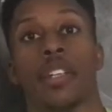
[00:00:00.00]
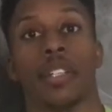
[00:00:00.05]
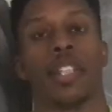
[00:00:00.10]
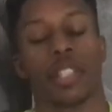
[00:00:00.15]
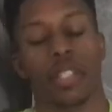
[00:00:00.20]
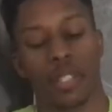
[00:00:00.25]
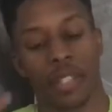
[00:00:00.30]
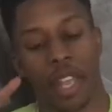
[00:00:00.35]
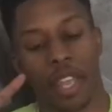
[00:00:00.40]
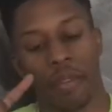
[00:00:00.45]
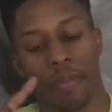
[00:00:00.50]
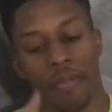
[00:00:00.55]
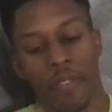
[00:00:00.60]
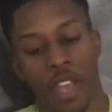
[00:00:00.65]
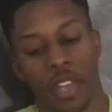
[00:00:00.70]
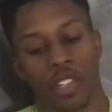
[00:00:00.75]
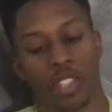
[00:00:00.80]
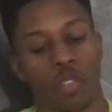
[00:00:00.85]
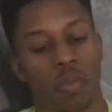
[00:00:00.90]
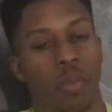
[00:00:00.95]
Things like
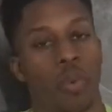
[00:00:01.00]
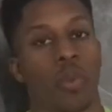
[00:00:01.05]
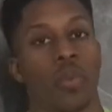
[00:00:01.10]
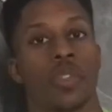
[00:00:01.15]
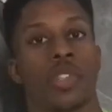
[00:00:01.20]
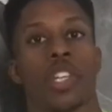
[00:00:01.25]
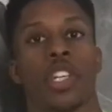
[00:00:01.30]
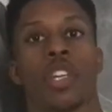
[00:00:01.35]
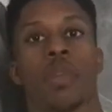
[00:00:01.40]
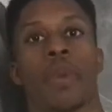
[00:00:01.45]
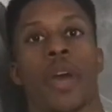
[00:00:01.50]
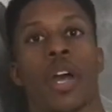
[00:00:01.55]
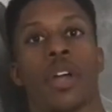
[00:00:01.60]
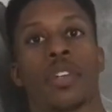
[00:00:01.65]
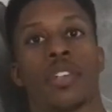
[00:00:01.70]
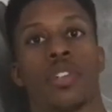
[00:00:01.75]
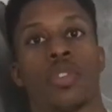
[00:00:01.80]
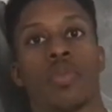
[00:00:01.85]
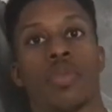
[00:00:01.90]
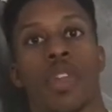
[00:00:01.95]
vegetables, getting
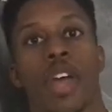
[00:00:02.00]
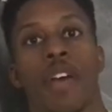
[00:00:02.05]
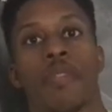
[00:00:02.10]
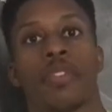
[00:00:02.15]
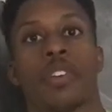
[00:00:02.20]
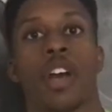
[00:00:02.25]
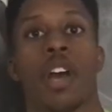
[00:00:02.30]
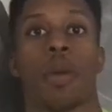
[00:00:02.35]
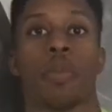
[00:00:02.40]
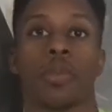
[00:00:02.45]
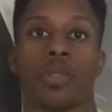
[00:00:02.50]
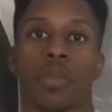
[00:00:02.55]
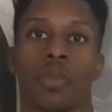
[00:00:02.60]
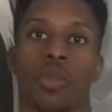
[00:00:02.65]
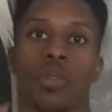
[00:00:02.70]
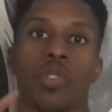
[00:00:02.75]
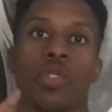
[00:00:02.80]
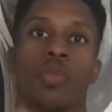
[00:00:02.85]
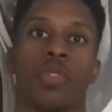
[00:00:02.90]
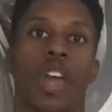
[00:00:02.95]
about 2.5 cups.
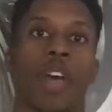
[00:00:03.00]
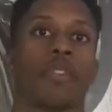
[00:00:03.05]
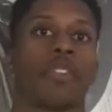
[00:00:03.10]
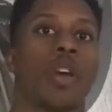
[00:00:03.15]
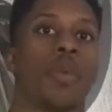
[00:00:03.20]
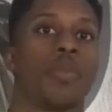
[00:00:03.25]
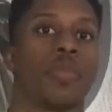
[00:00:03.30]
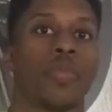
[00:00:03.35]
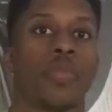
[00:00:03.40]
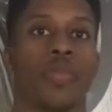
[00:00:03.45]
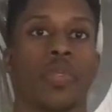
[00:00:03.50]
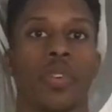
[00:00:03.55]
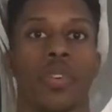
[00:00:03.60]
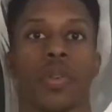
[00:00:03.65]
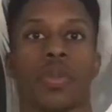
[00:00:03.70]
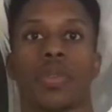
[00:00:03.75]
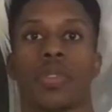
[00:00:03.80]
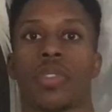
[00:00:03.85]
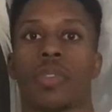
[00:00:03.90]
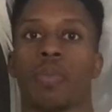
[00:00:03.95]
2.5 cups of
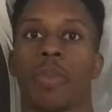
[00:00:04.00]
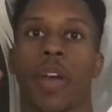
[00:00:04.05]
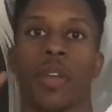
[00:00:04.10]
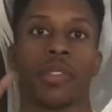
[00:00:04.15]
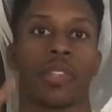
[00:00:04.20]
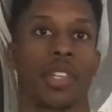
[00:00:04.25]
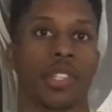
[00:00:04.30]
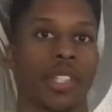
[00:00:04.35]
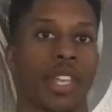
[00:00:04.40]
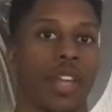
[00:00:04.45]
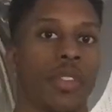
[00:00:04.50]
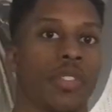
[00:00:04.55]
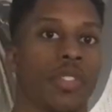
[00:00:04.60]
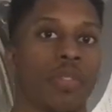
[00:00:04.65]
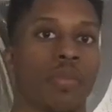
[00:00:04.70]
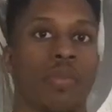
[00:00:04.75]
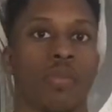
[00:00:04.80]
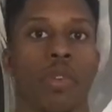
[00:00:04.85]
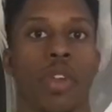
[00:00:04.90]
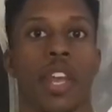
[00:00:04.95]
fruits, about 6 ounces
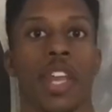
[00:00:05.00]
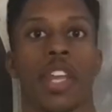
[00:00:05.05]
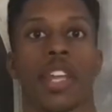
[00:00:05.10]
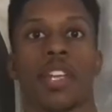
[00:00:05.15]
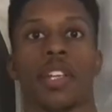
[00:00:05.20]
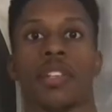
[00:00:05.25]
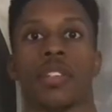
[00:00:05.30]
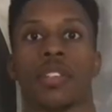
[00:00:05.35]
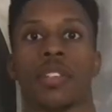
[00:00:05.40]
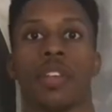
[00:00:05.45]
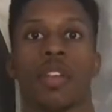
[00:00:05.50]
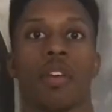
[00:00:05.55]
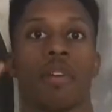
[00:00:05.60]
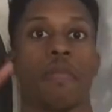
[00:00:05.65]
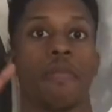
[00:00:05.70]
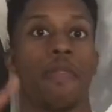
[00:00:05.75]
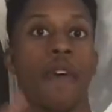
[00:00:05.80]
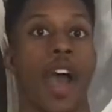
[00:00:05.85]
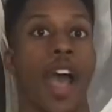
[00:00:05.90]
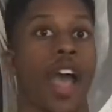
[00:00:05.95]
of grains,
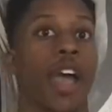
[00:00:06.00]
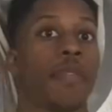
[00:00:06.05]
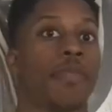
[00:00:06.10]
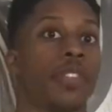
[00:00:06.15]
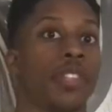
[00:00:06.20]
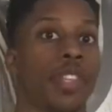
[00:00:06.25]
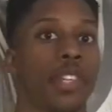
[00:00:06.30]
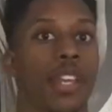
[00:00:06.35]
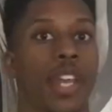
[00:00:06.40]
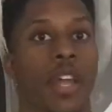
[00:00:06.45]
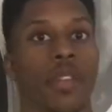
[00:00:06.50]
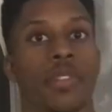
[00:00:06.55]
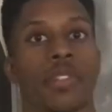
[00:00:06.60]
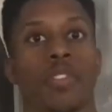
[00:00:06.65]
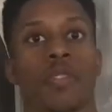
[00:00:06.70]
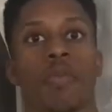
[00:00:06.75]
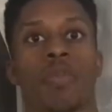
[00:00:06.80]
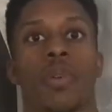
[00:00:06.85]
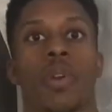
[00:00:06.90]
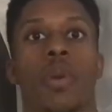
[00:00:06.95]
5 to 10 ounces
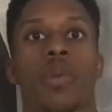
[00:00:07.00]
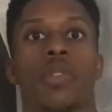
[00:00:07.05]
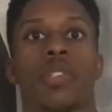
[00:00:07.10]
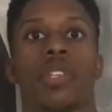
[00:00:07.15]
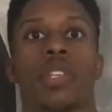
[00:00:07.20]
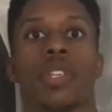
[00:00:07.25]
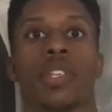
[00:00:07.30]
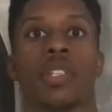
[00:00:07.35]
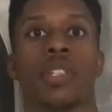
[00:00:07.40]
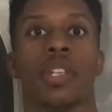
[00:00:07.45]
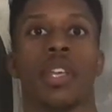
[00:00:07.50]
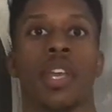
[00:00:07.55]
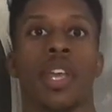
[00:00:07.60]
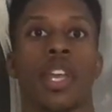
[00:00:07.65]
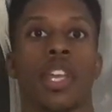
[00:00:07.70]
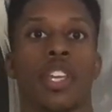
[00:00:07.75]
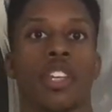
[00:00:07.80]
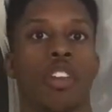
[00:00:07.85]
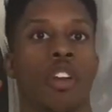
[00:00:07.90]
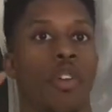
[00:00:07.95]
of protein,
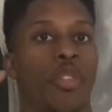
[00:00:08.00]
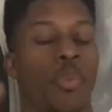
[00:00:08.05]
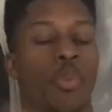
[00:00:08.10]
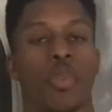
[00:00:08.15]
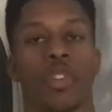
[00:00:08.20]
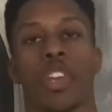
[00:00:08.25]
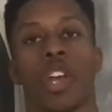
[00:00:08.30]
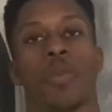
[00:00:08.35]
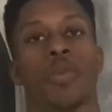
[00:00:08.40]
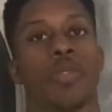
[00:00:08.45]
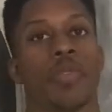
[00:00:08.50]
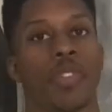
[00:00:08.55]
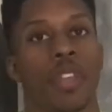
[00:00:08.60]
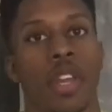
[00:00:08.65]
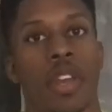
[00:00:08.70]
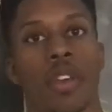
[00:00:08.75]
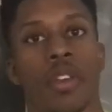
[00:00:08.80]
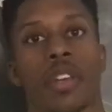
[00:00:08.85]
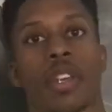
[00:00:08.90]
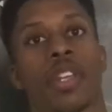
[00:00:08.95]
3 cups of
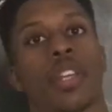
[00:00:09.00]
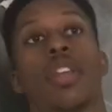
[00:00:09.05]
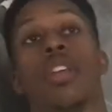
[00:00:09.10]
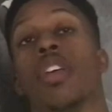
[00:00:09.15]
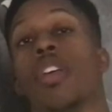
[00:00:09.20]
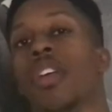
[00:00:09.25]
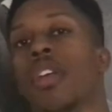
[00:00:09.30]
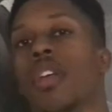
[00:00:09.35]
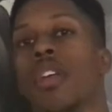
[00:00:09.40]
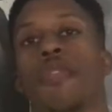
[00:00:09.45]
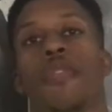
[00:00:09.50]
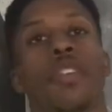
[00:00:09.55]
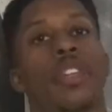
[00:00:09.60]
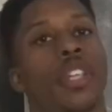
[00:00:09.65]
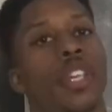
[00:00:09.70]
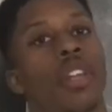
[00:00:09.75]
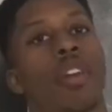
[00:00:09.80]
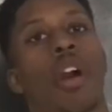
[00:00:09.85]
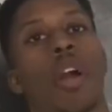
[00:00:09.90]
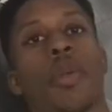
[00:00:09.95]
dairy. If you can
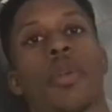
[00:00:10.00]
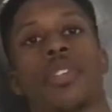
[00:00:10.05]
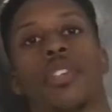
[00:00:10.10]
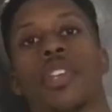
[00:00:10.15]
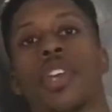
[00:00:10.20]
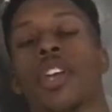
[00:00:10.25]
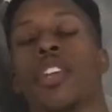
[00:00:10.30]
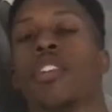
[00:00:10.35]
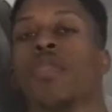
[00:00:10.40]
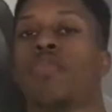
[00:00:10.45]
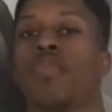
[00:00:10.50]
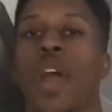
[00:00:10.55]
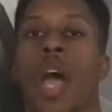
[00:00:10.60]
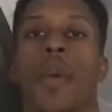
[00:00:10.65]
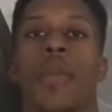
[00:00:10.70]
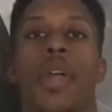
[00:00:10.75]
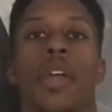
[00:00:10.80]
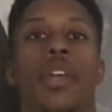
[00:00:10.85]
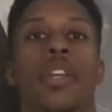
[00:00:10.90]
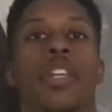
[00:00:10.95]
get all this in, you're
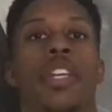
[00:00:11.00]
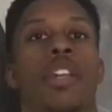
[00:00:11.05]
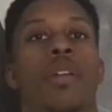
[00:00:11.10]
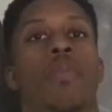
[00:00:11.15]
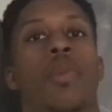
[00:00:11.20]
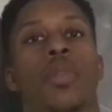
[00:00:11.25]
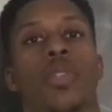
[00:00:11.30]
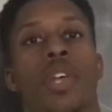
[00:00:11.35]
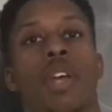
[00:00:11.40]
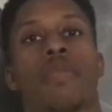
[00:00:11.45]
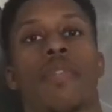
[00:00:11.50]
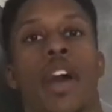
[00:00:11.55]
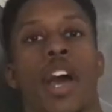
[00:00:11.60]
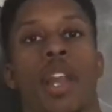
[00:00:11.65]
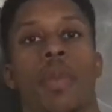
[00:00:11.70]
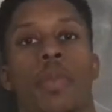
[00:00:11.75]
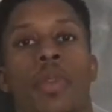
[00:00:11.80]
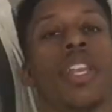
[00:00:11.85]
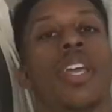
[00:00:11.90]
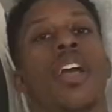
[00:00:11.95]
probably not going to eat a
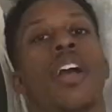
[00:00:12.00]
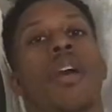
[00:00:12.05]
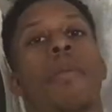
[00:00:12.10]
multivitamin.